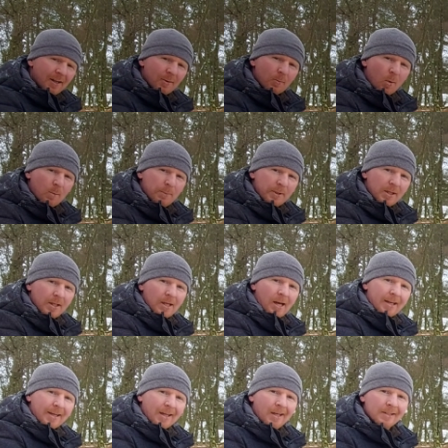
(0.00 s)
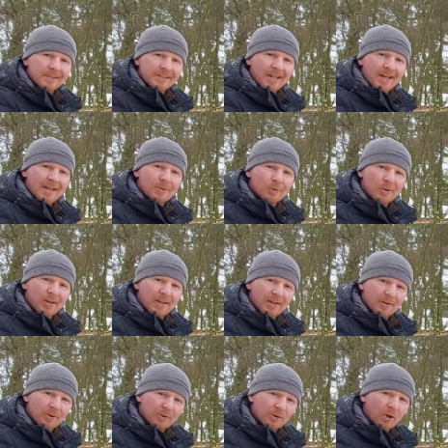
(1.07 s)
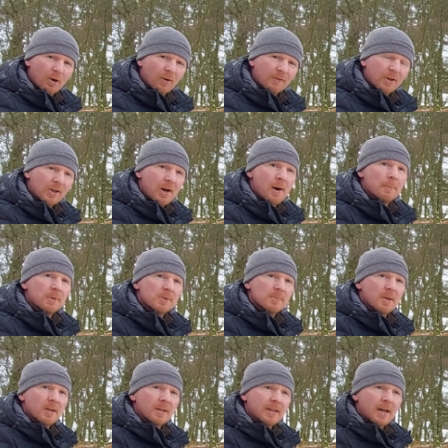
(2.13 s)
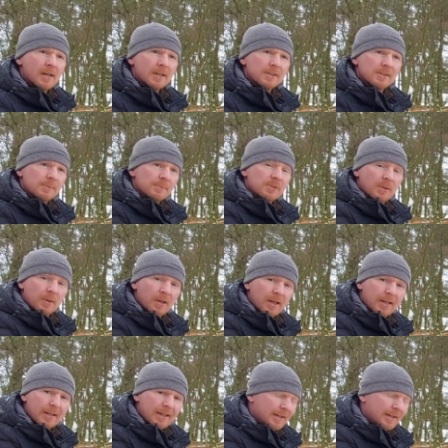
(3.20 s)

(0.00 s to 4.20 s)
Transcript: It will be an A setting on, it, on the other cameras, but Canon seems to have an